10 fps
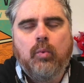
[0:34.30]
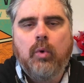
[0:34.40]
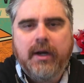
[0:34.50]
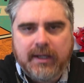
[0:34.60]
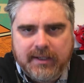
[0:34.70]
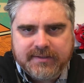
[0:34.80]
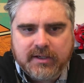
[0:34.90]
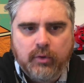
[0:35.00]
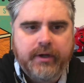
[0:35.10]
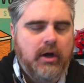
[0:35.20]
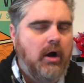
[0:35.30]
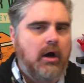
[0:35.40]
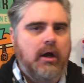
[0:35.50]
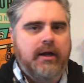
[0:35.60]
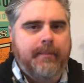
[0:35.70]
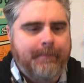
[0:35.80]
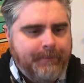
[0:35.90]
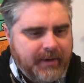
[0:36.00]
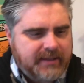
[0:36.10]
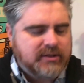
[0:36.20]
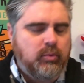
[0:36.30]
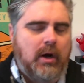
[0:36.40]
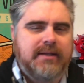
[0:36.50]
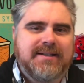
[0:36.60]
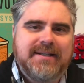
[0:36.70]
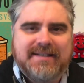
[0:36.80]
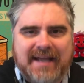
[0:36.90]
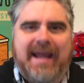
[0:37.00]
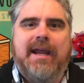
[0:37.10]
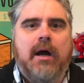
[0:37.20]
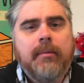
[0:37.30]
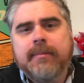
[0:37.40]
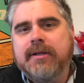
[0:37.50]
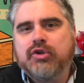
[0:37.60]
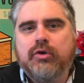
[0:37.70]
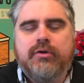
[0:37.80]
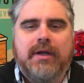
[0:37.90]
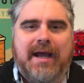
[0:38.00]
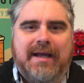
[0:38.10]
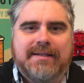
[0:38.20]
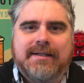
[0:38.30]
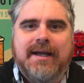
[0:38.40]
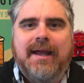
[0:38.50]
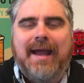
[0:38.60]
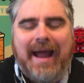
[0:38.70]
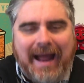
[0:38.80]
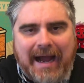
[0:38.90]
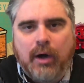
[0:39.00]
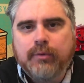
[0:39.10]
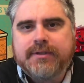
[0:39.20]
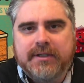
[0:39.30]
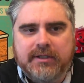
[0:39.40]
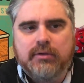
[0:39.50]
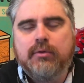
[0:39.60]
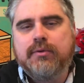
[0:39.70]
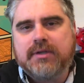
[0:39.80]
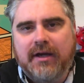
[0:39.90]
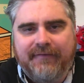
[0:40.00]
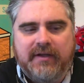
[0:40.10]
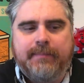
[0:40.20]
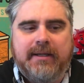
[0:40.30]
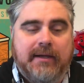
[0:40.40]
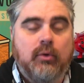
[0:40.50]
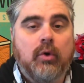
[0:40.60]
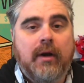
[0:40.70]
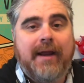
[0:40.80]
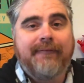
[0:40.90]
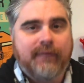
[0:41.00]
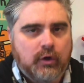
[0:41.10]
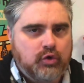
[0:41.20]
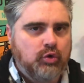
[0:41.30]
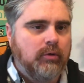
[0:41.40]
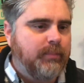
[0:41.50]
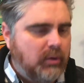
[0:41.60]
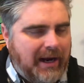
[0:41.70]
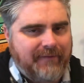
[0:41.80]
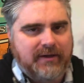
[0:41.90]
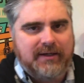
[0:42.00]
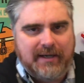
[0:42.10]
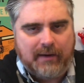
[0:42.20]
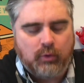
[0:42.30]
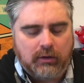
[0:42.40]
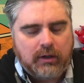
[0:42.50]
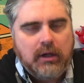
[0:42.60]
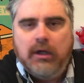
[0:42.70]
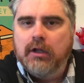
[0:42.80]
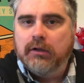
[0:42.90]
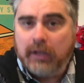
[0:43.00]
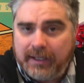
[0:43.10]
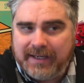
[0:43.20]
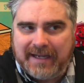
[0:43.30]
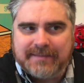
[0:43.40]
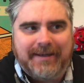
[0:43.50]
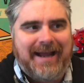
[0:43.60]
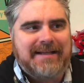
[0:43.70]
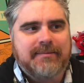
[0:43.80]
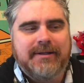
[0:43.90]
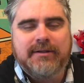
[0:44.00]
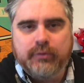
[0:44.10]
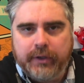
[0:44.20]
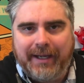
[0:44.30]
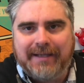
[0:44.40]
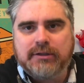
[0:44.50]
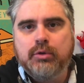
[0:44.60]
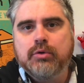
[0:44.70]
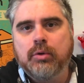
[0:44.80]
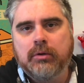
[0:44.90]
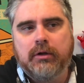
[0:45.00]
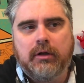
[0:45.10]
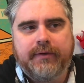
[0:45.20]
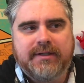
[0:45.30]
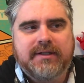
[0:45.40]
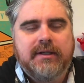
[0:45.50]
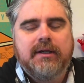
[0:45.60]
What is going on, BitSquad? Today, I'm going to be showing you guys how to use a VPN or a virtual private network. A lot of you guys have been asking me to do a tutorial on this.